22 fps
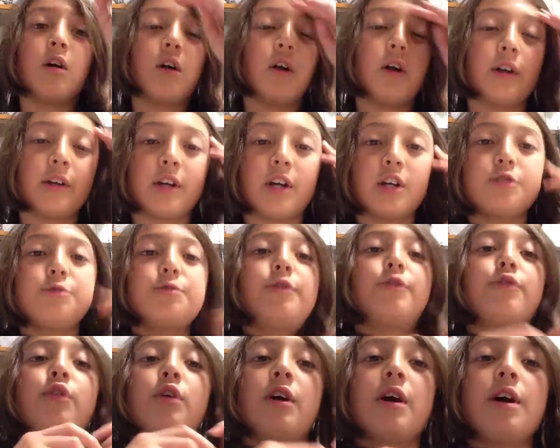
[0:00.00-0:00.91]
Alright guys,
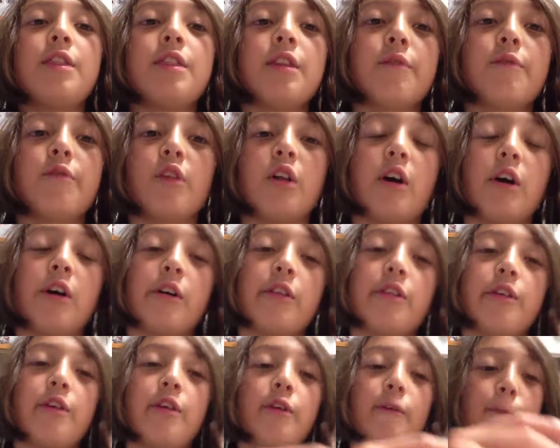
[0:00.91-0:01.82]
before I end the vlog
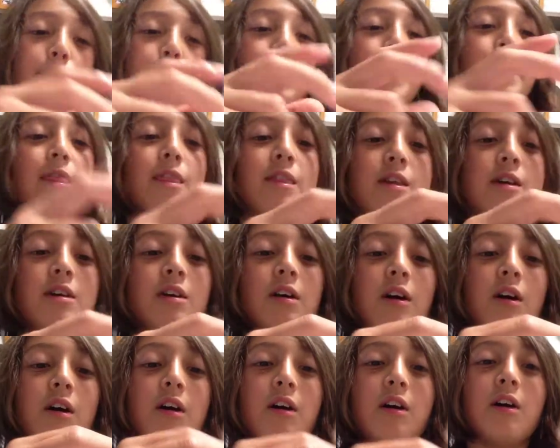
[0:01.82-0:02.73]
though,
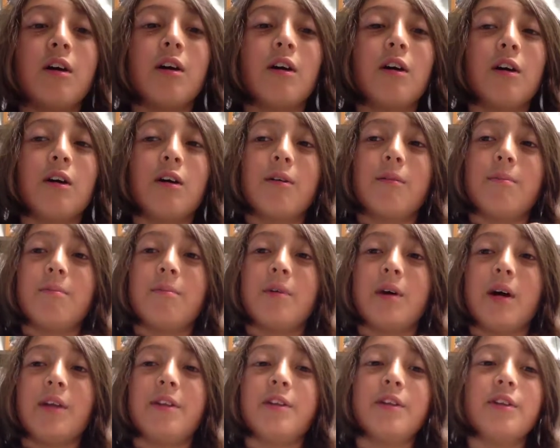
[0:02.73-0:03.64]
I
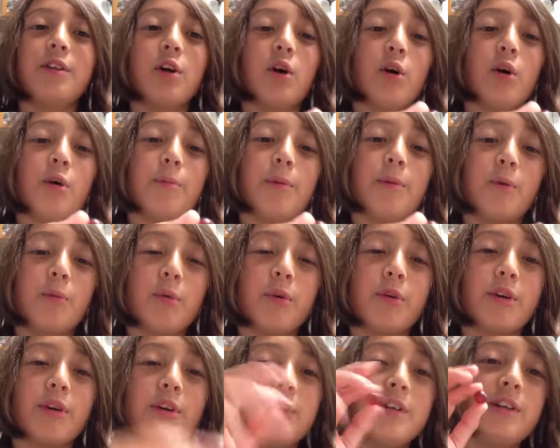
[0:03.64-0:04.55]
didn't know, but we're
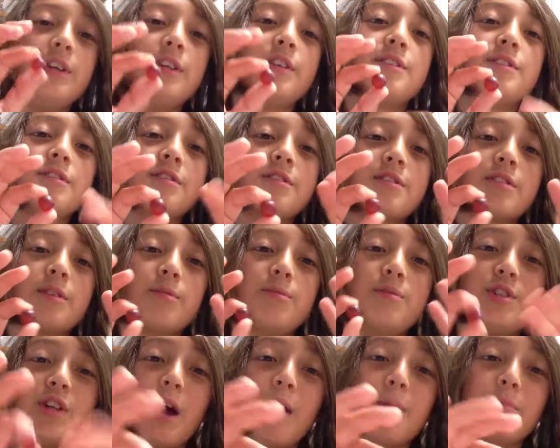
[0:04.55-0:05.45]
gonna eat
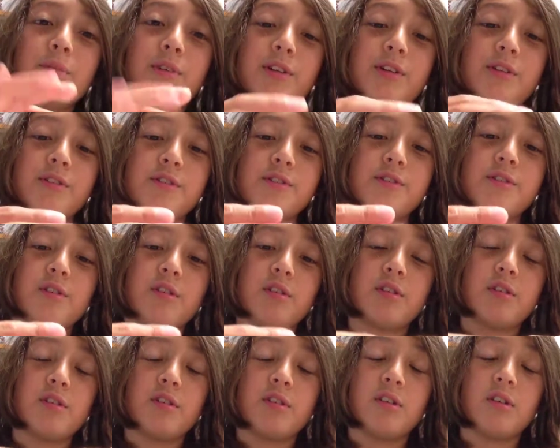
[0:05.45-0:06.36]
some Japanese
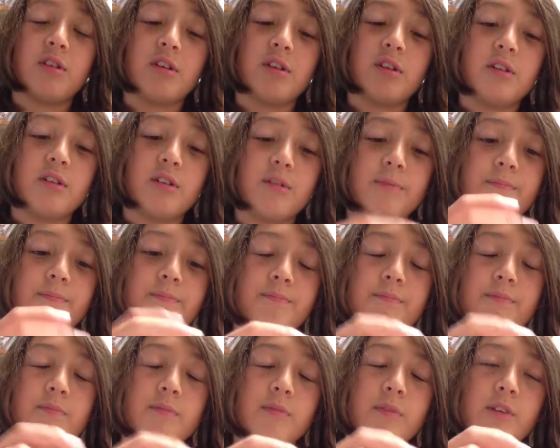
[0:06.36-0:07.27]

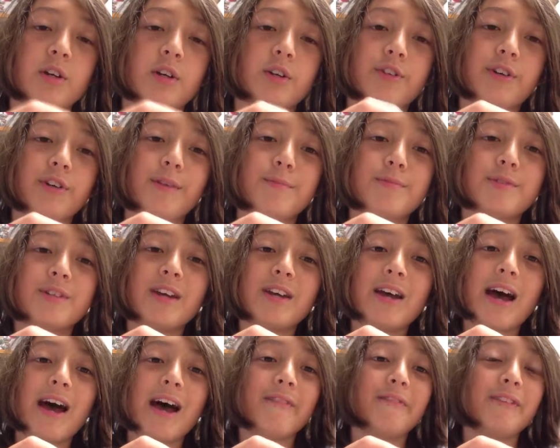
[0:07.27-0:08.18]
grapes.
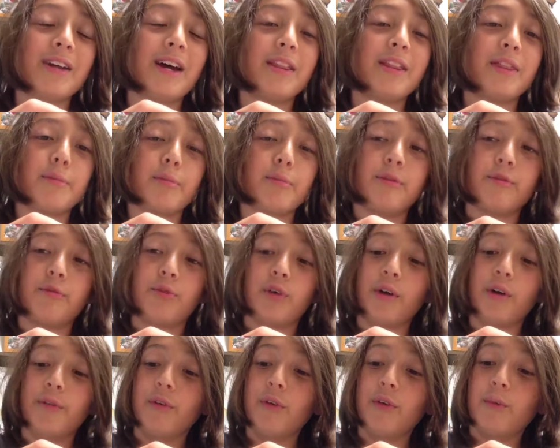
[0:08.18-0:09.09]
I haven't had them in
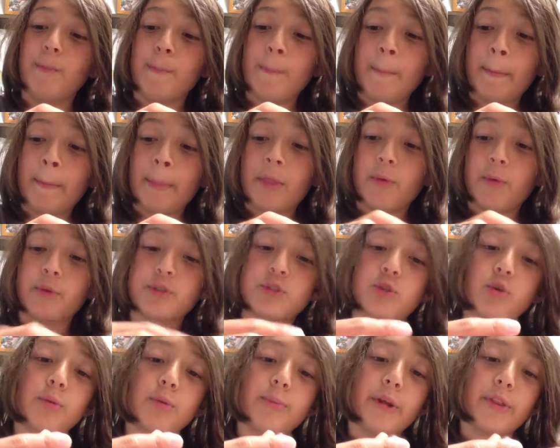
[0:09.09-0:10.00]
forever. What's
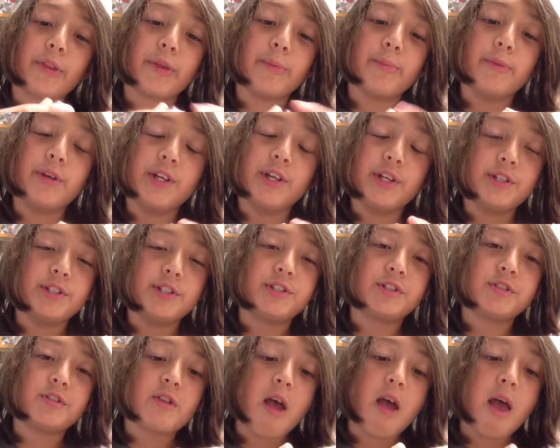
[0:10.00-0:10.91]
cool about them
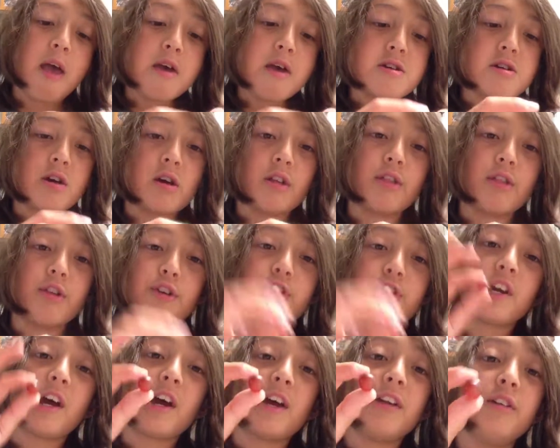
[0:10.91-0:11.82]
is they're
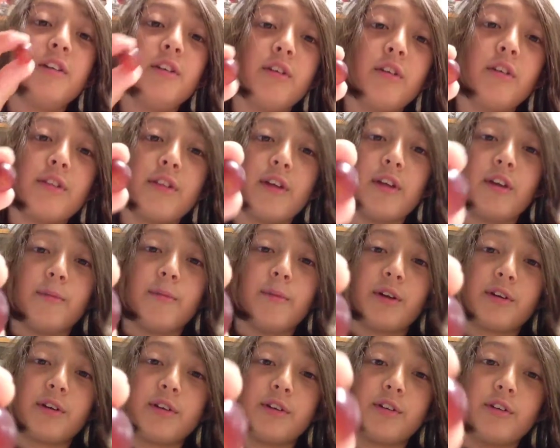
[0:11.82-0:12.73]
tinier than
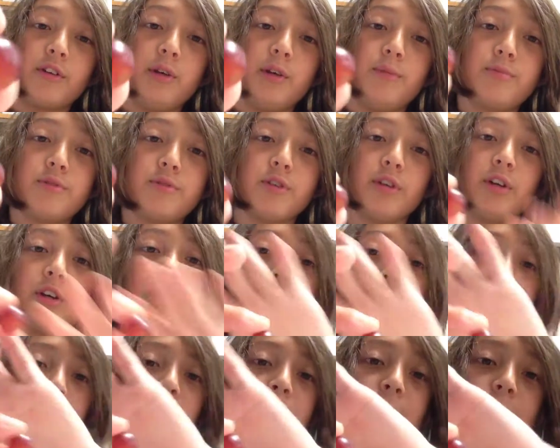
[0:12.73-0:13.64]
American grapes, like